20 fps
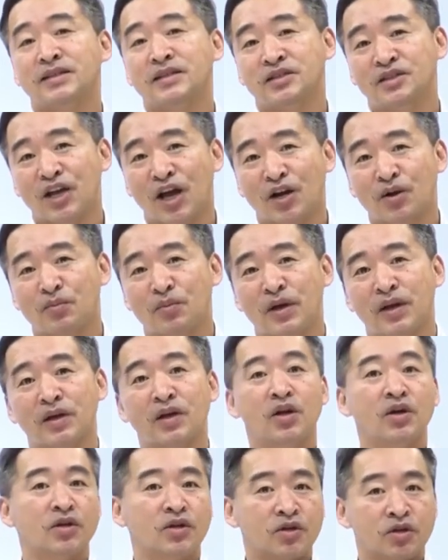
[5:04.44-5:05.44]
and
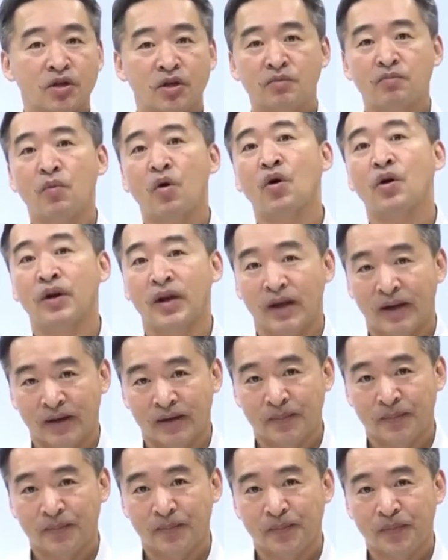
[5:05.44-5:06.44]
gentlemen, good morning.
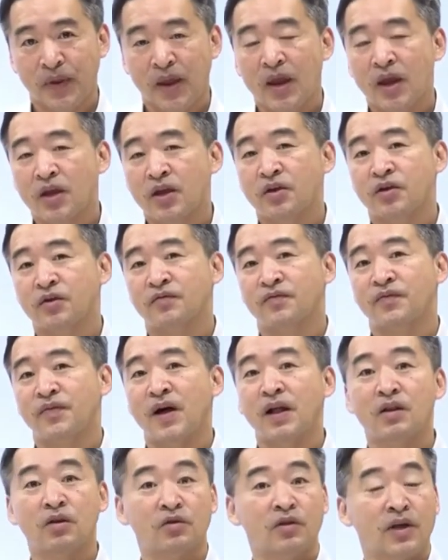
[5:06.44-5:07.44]
You can
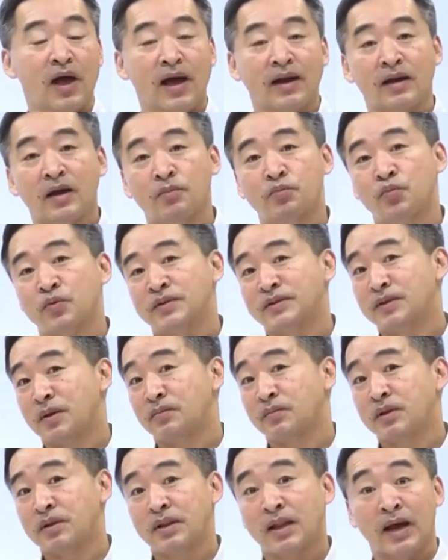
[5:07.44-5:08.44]
follow that up with
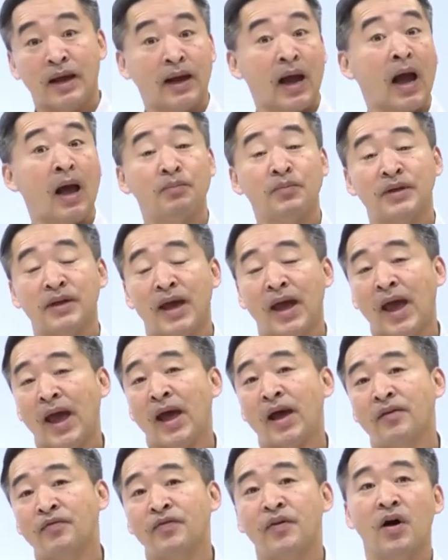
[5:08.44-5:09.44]
something like, on
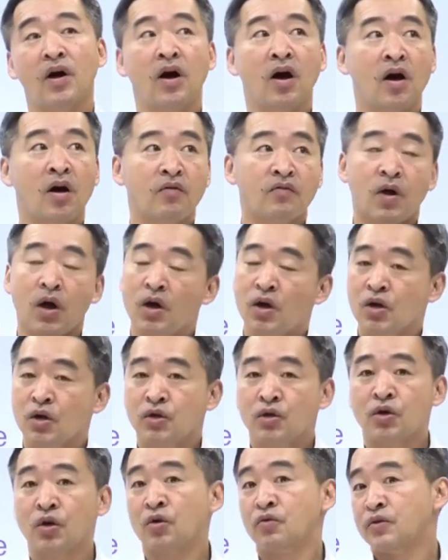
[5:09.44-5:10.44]
behalf of
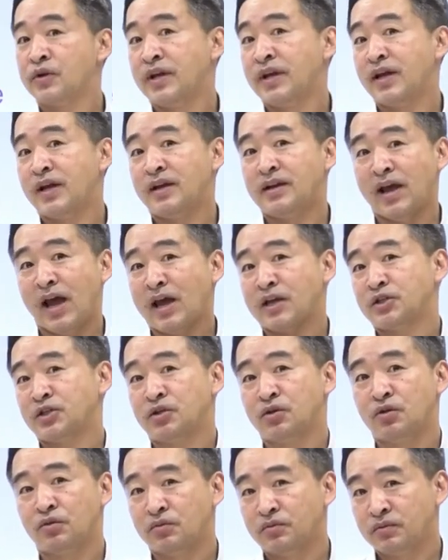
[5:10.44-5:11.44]
Korea
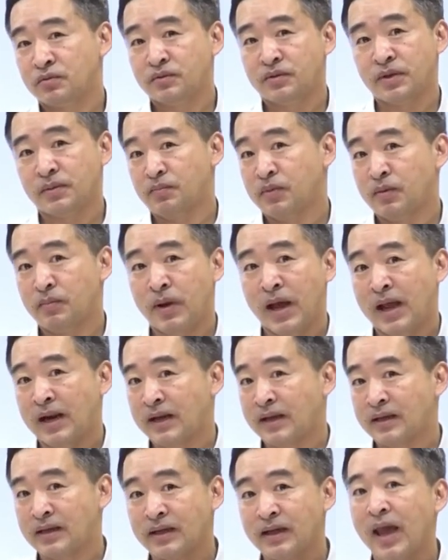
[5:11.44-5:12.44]
National
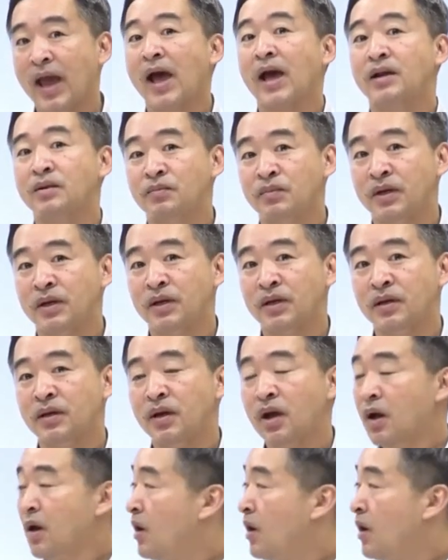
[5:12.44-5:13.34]
Diplomatic Academy,